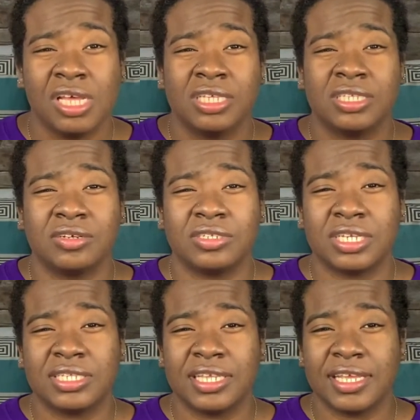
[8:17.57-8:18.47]
So
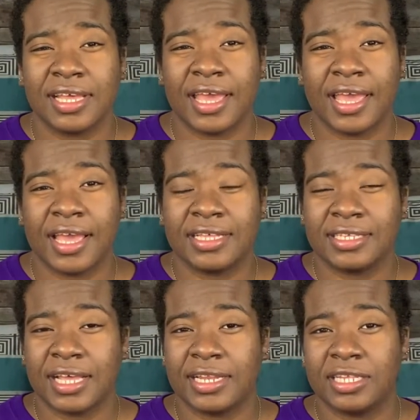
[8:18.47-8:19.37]
just in case
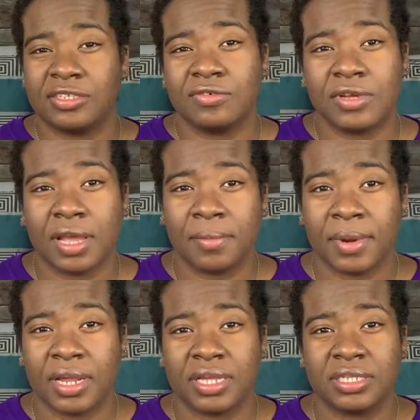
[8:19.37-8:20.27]
I need two
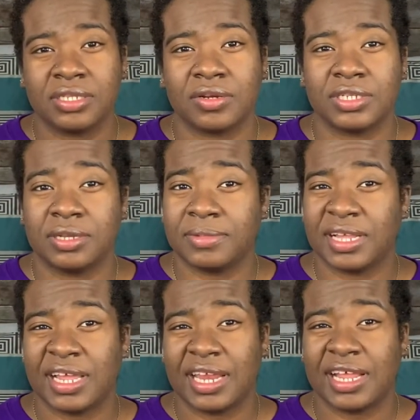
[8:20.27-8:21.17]
cameras or something
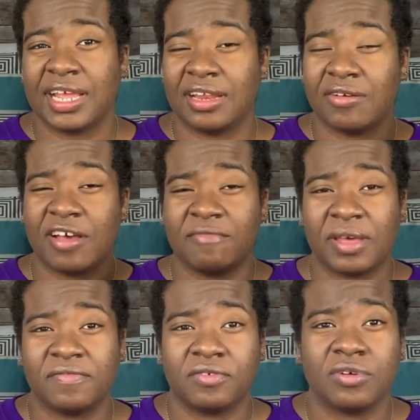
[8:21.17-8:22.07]
like that, I now have
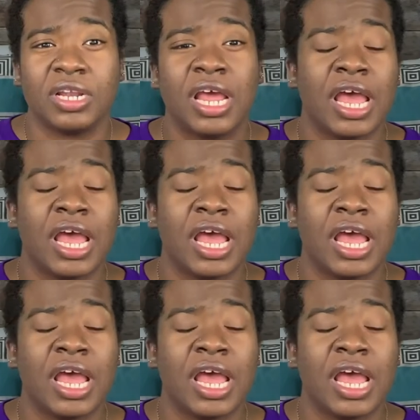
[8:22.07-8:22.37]
my phone,